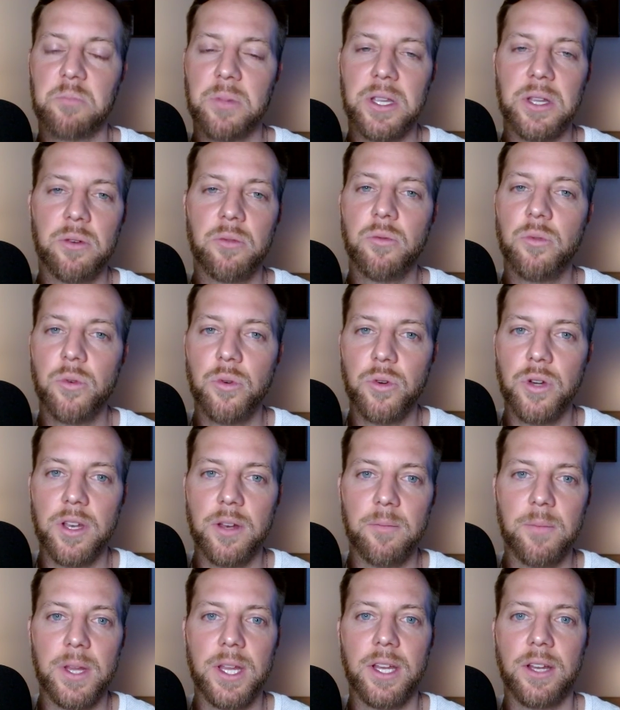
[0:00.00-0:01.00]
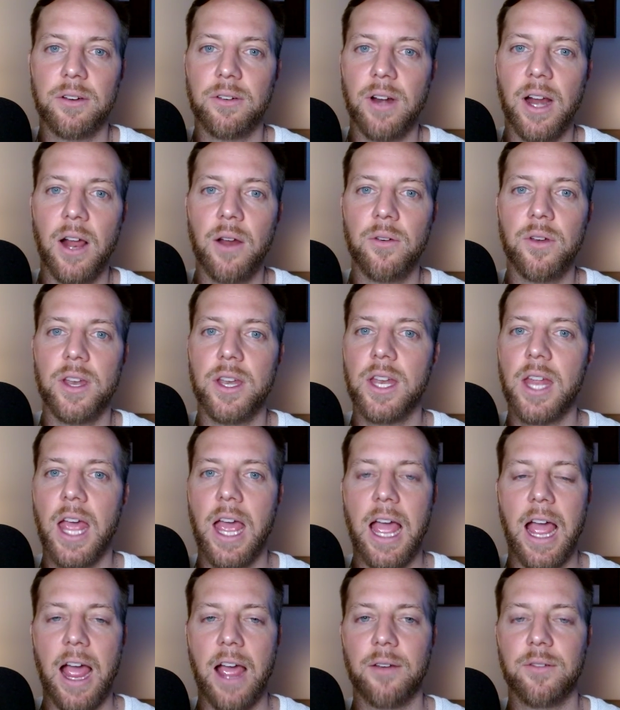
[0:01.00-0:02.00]
being rooted, being grounded,
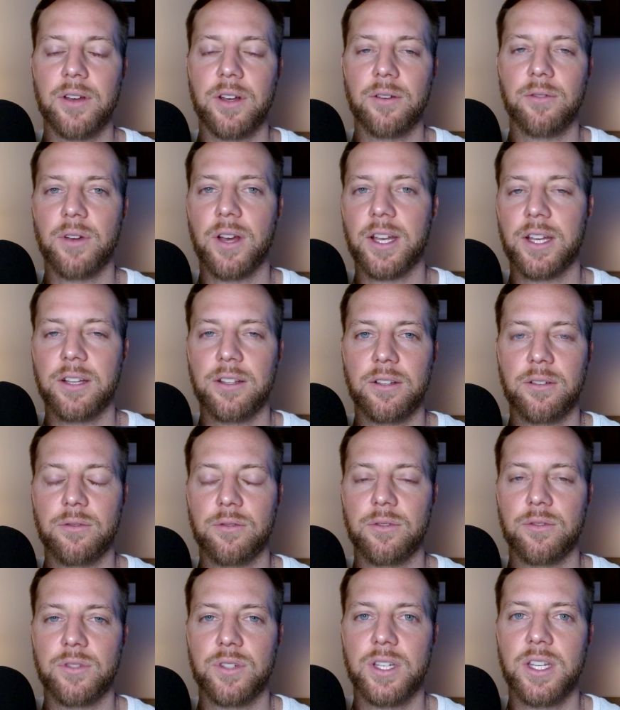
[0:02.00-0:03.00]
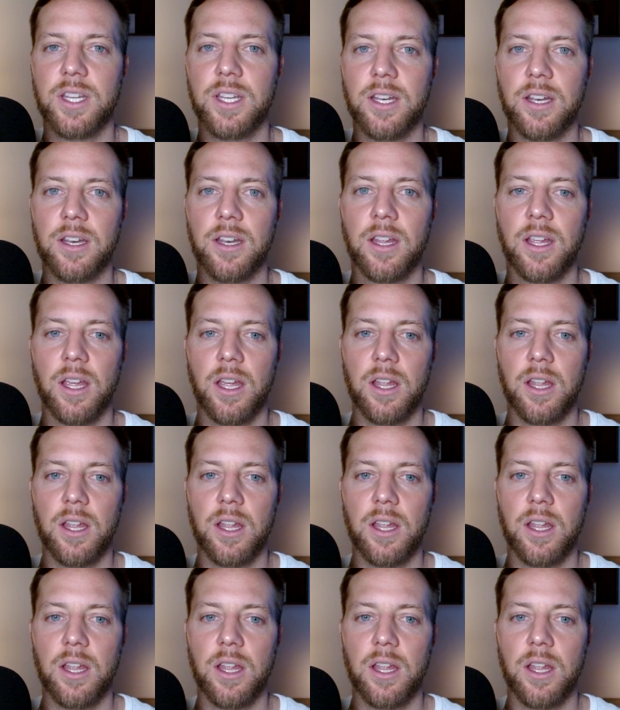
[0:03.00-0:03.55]
having a regular routine,